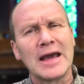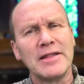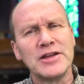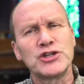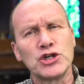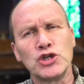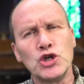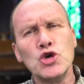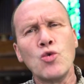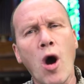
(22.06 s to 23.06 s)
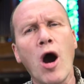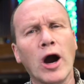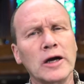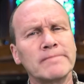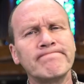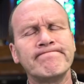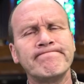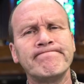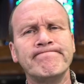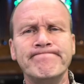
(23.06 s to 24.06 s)
This is You Are.
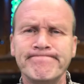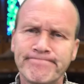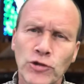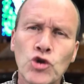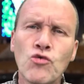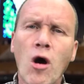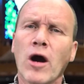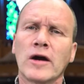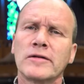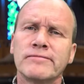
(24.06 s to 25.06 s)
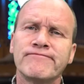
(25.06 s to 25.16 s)
You Are.